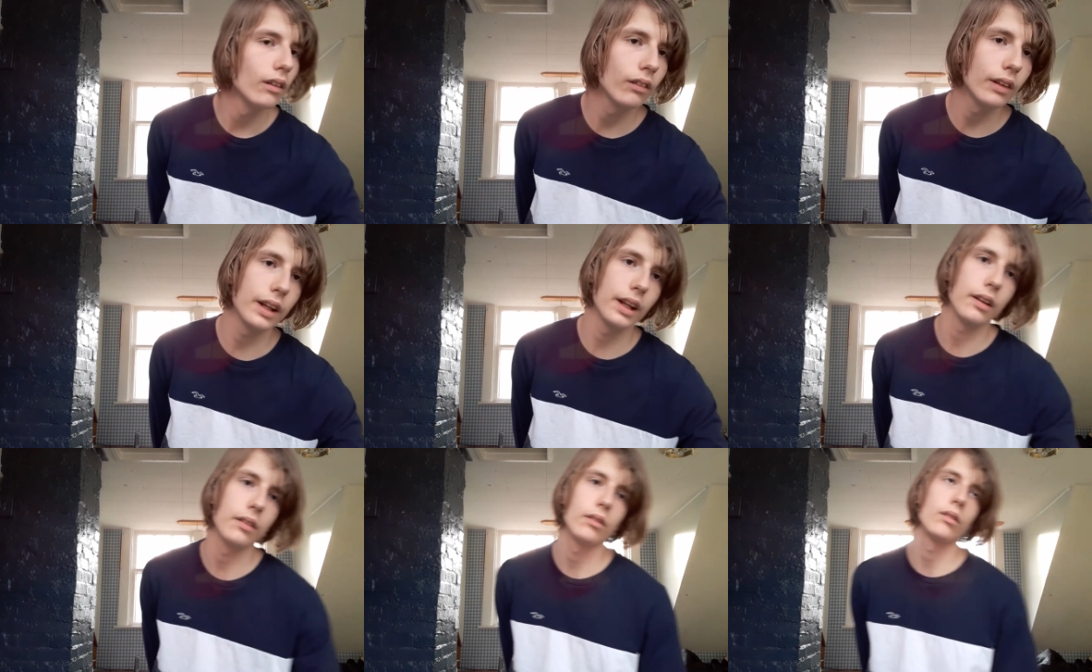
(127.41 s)

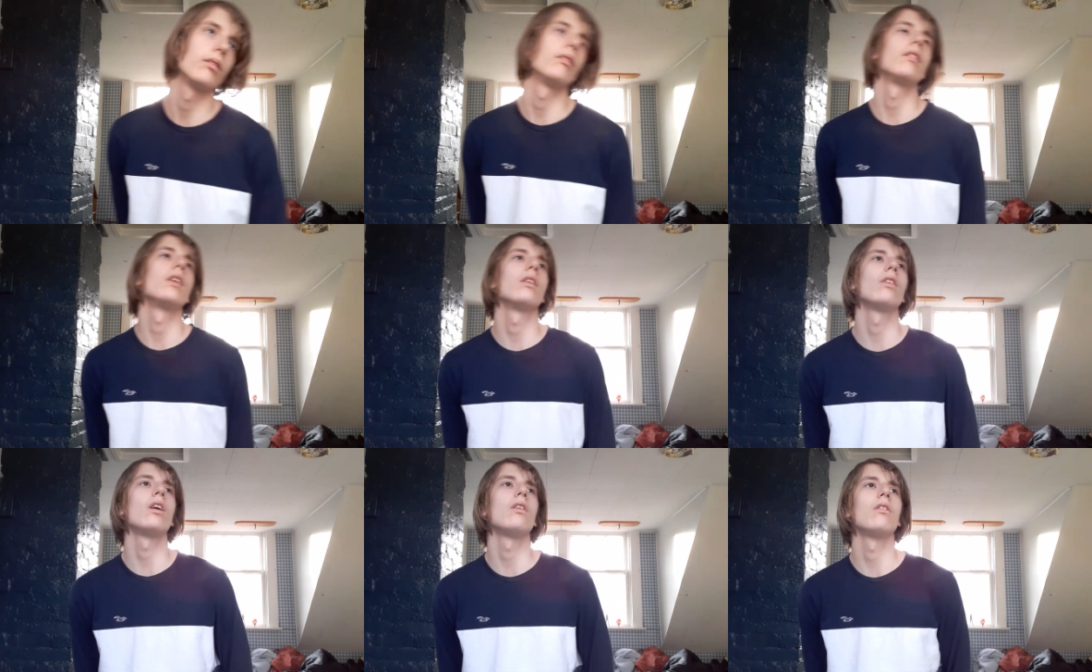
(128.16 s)
we,
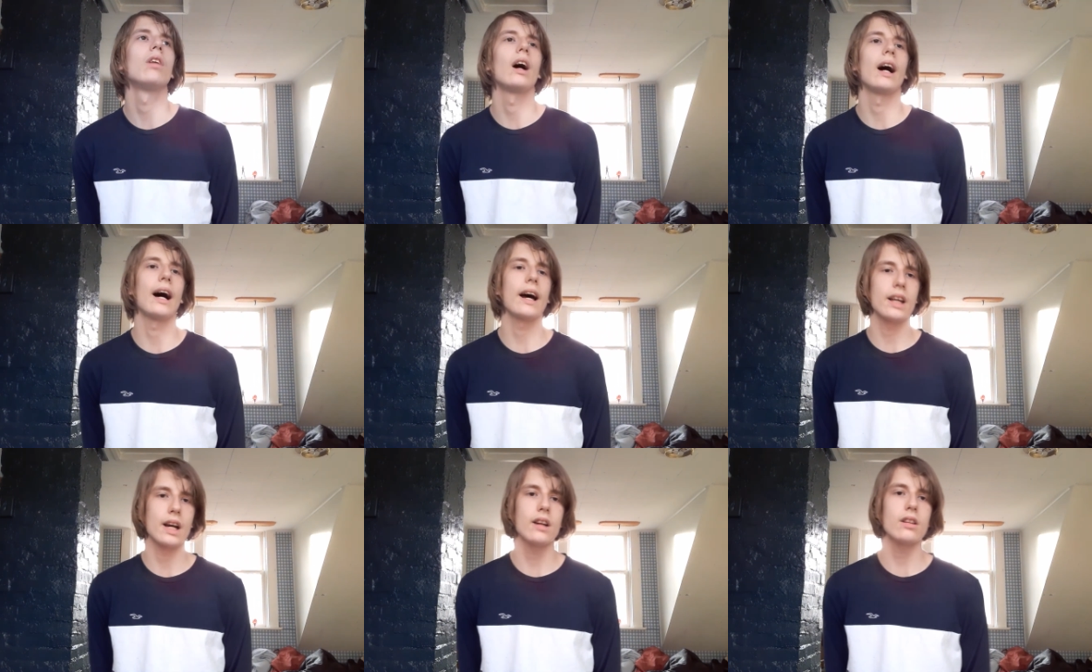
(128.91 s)
well,
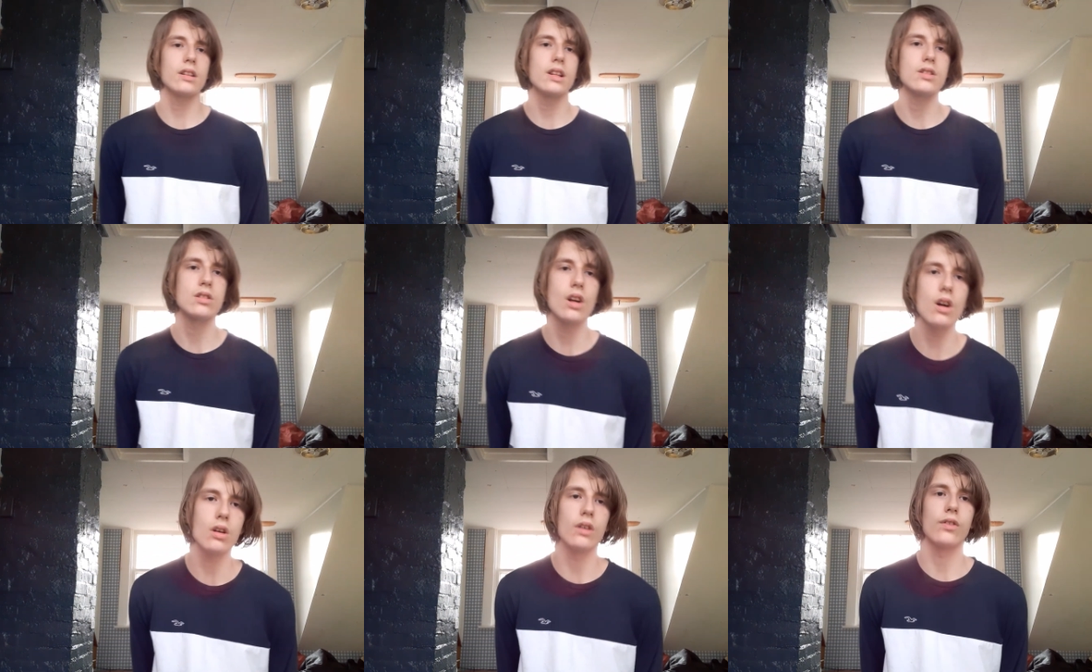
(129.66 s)
I kind of need to
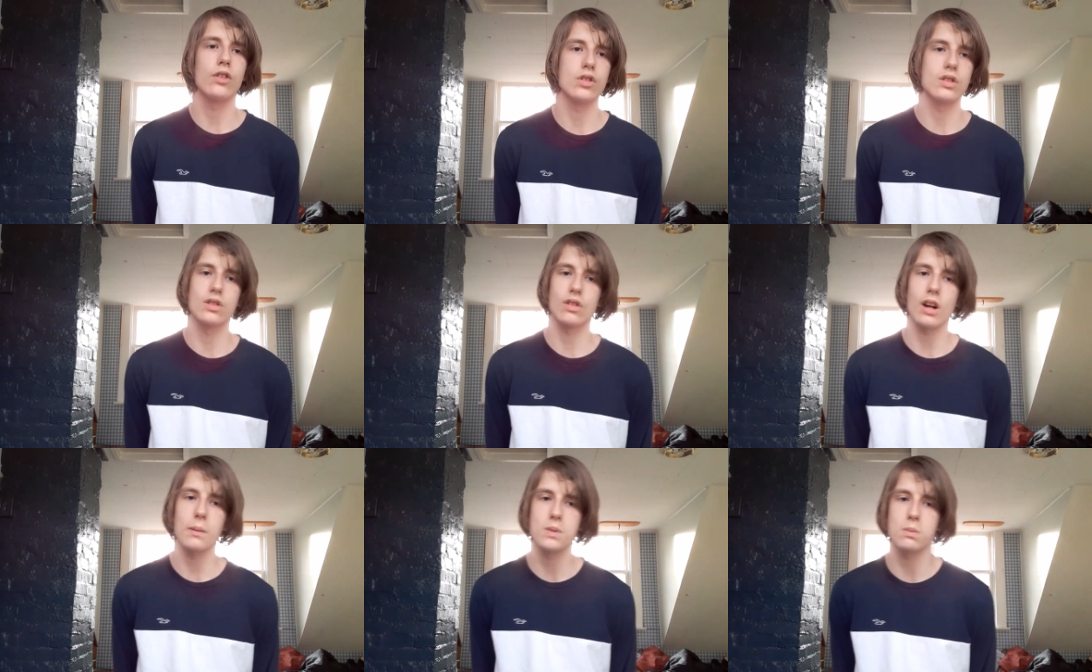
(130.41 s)
know if you
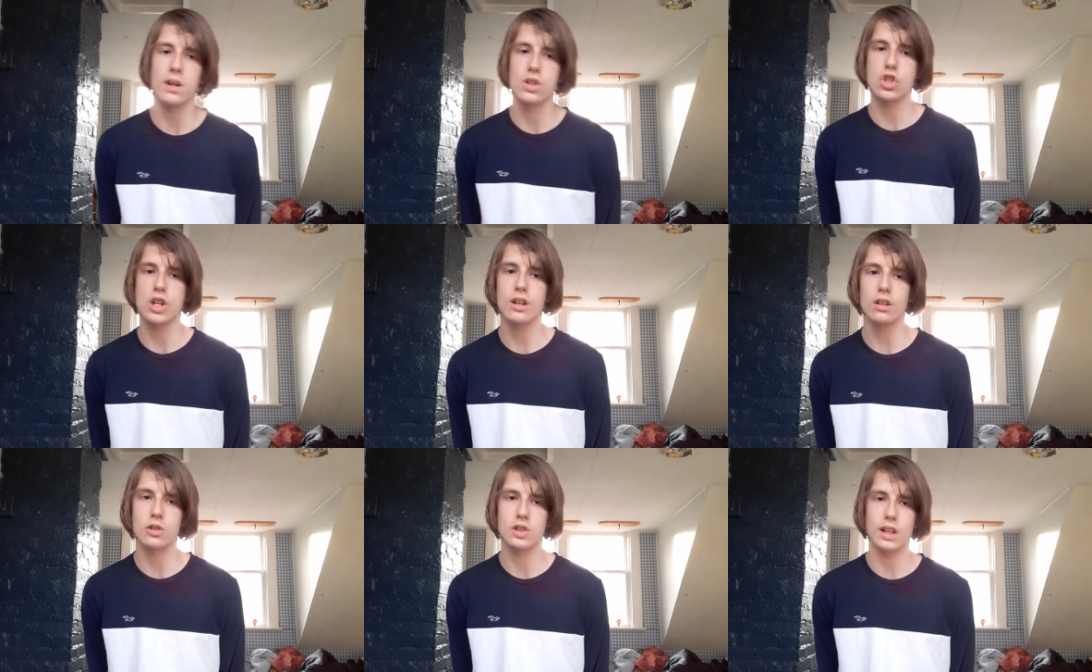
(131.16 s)
subscribe to my
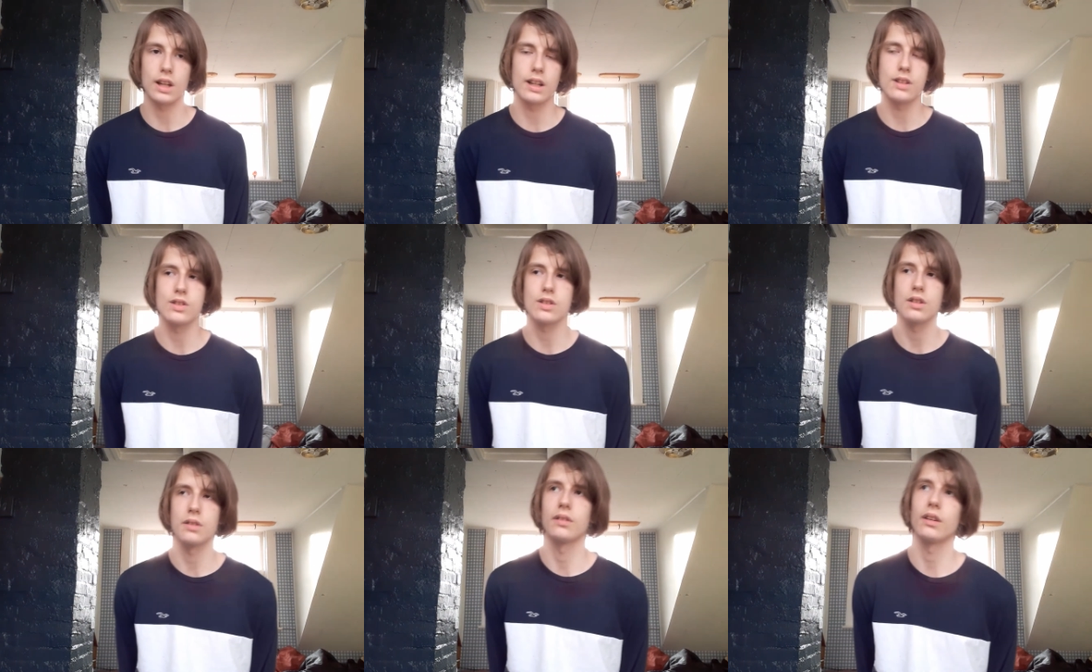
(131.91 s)
channels,
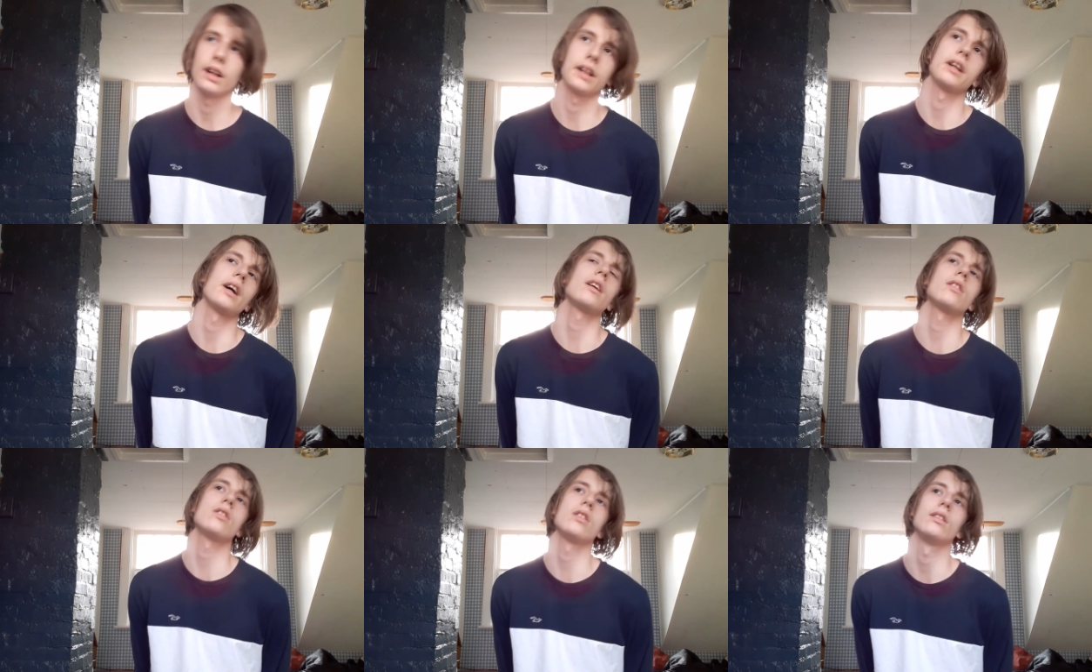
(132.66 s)
guys. I
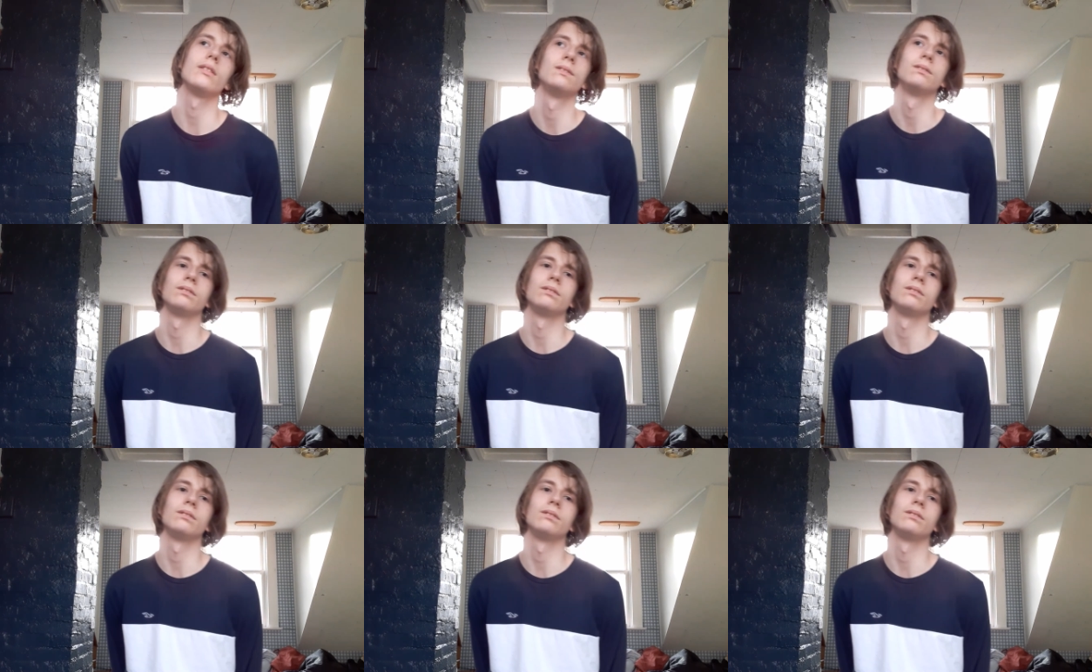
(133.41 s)
kind of do.